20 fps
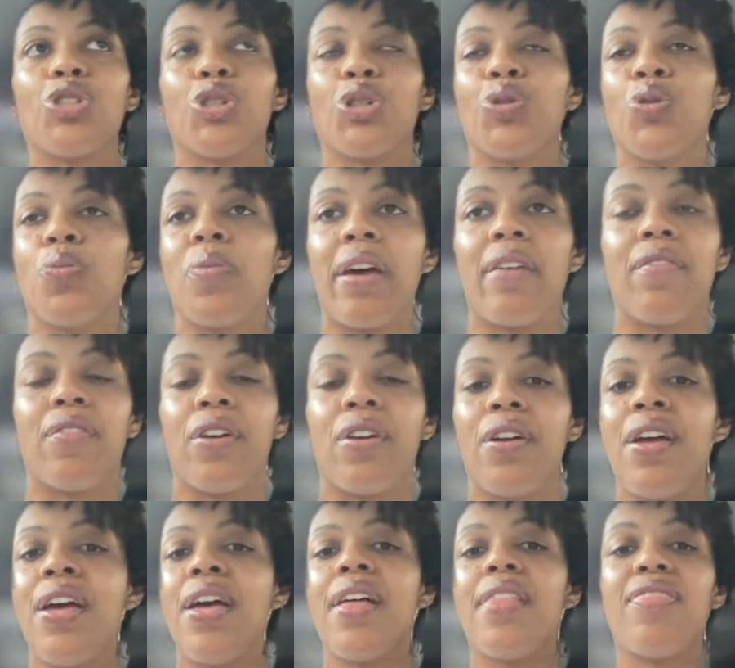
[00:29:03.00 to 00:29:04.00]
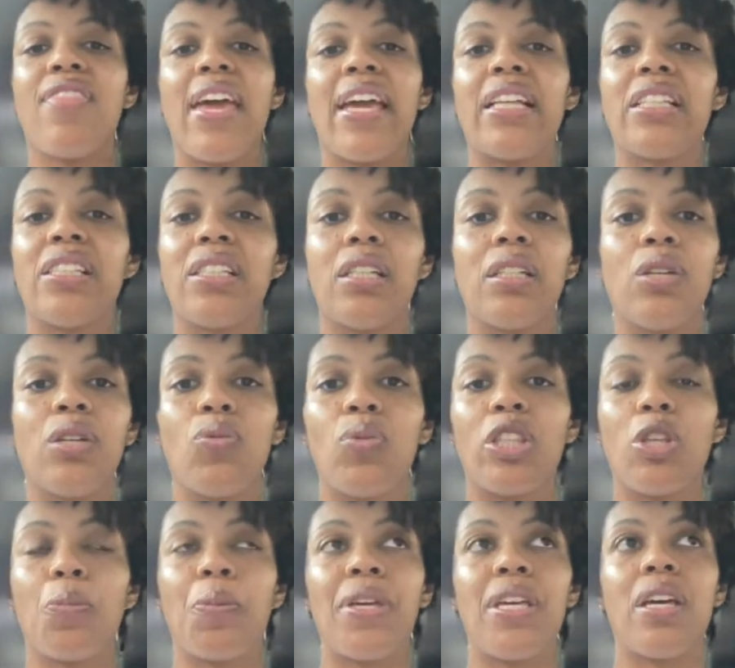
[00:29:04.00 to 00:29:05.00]
or whomever that is dealing
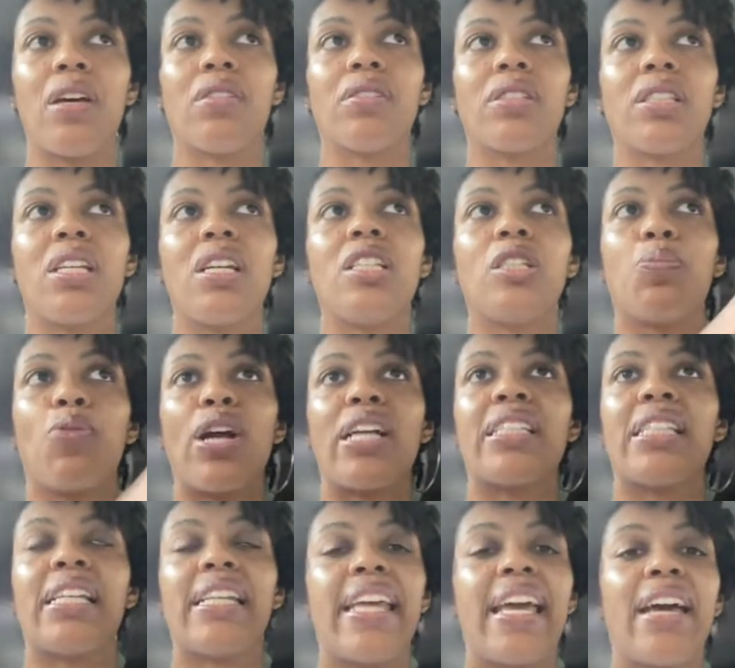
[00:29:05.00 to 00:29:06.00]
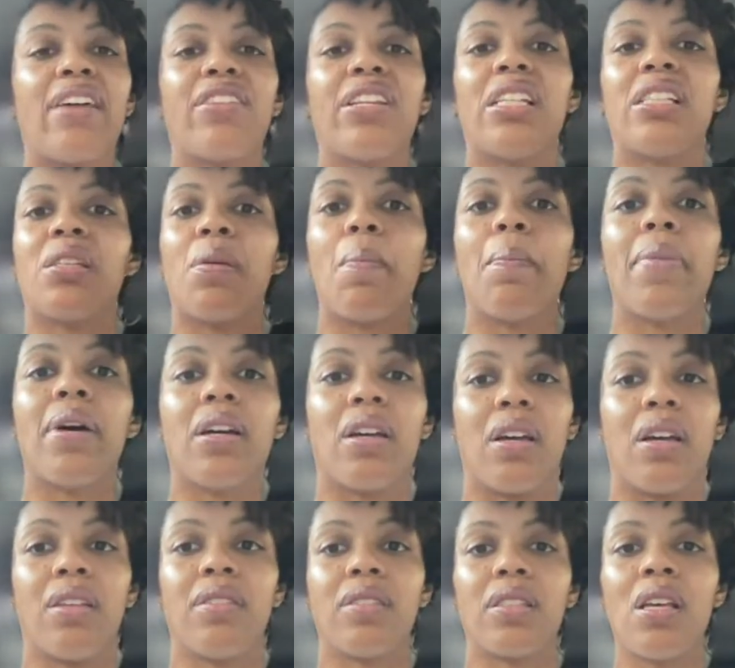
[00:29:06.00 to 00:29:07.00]
with the PLCs, breaks it down into
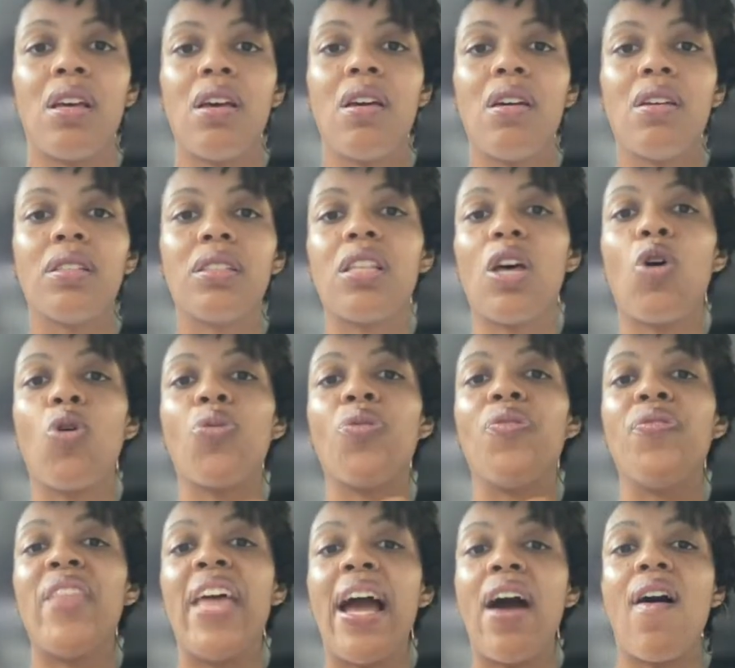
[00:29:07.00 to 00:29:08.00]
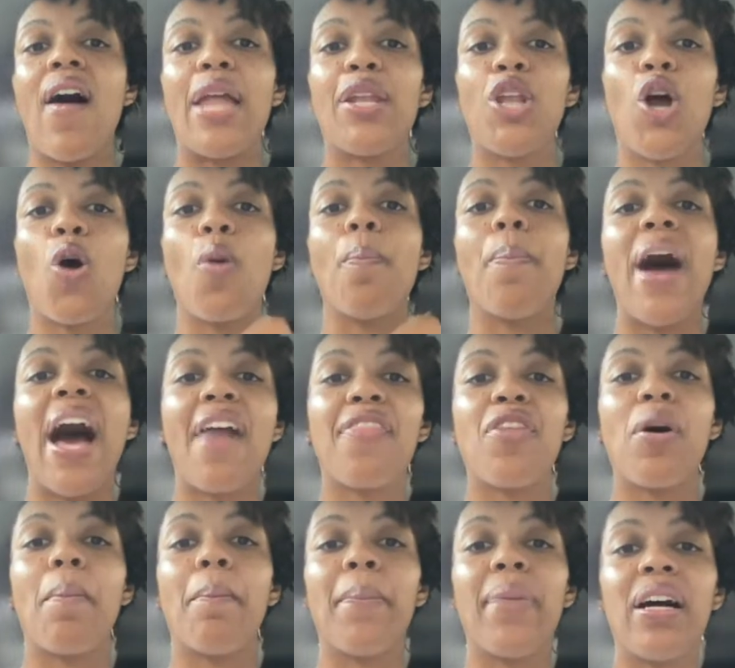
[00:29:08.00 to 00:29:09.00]
months. So now I know by
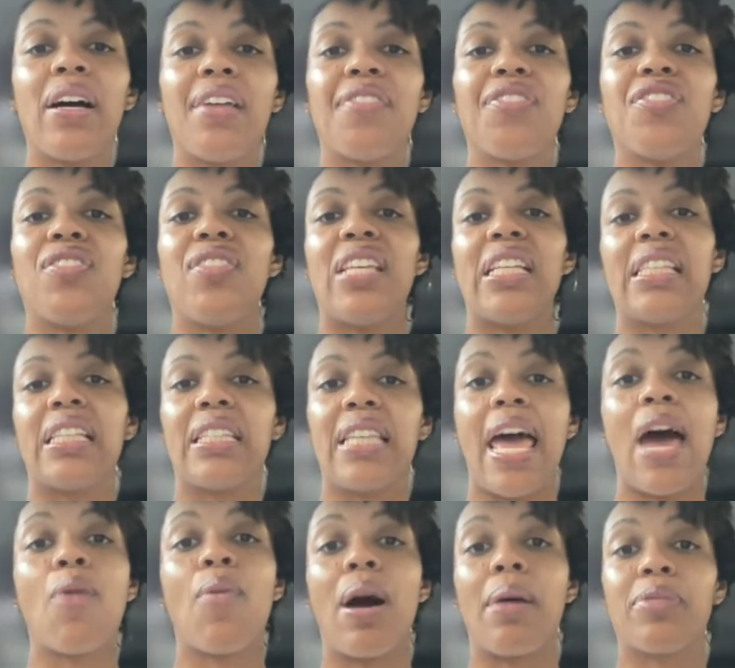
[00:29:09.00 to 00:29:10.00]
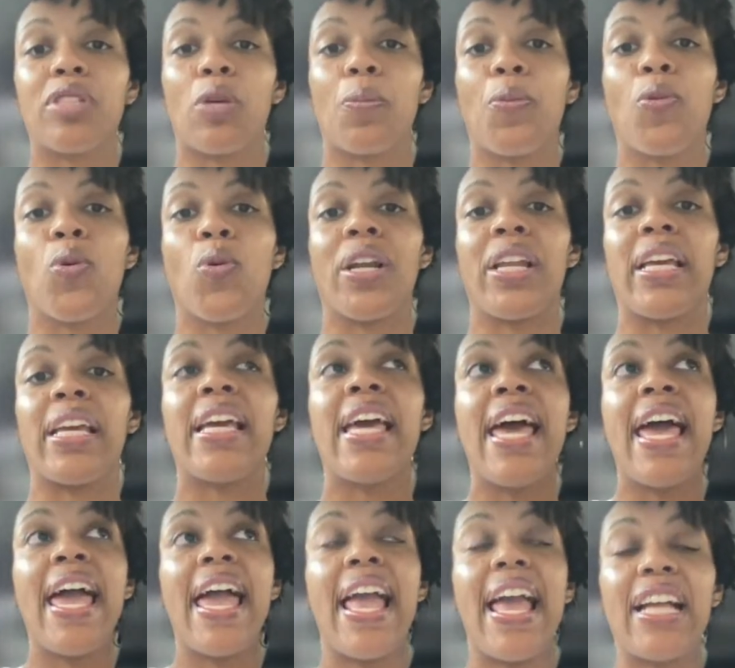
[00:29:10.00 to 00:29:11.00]
the month, this is how I'm supporting
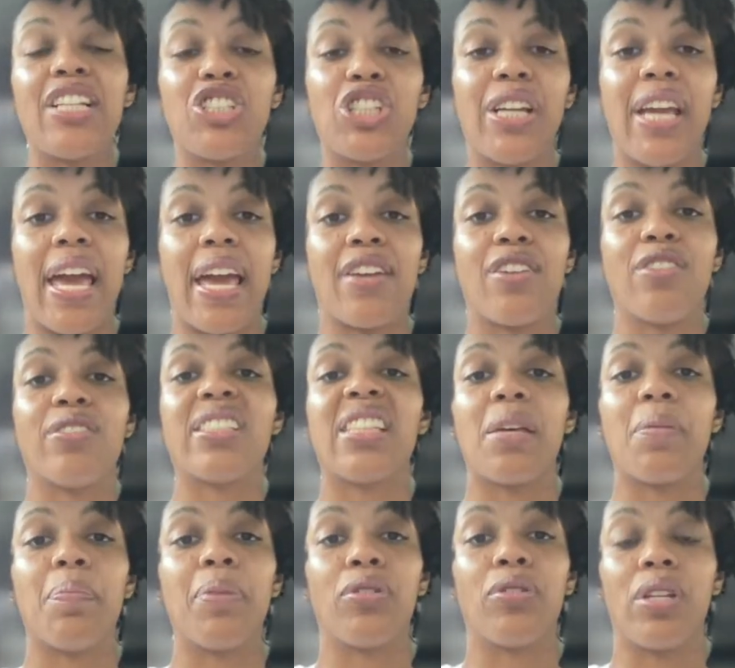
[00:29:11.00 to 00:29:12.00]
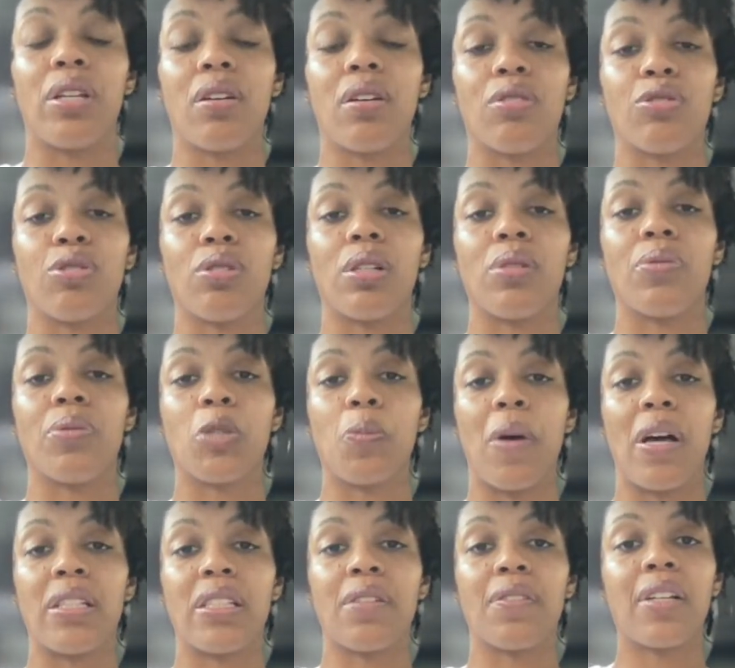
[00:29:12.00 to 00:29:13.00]
educators in building culturally
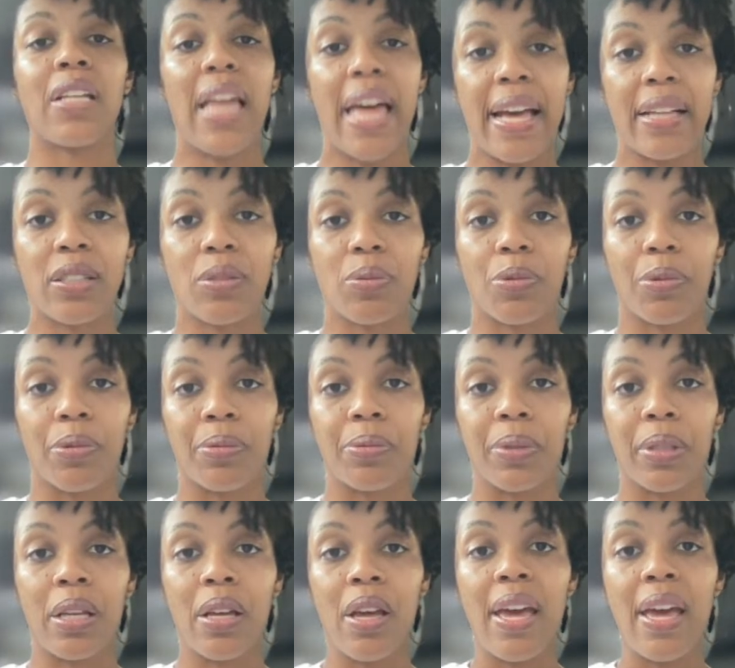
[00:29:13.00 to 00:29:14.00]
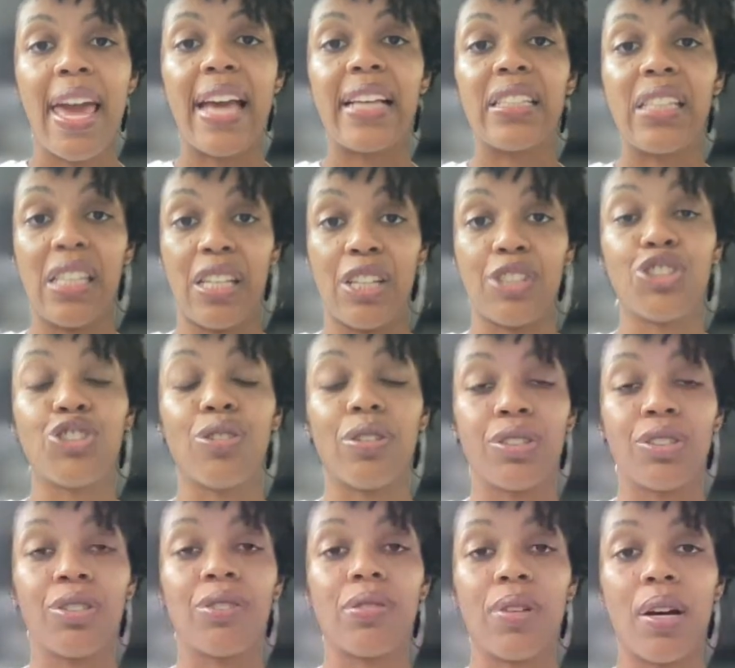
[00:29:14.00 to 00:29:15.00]
responsive classrooms as the
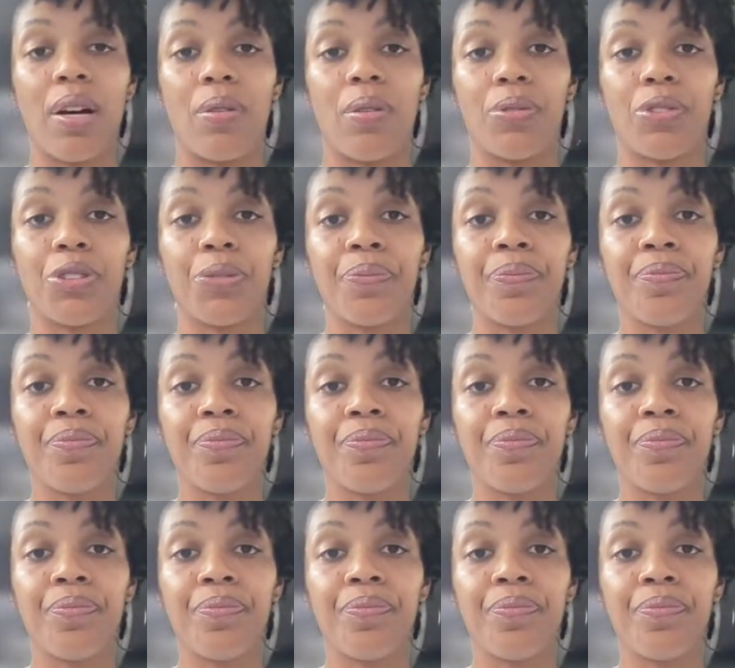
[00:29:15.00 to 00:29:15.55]
instructional coach,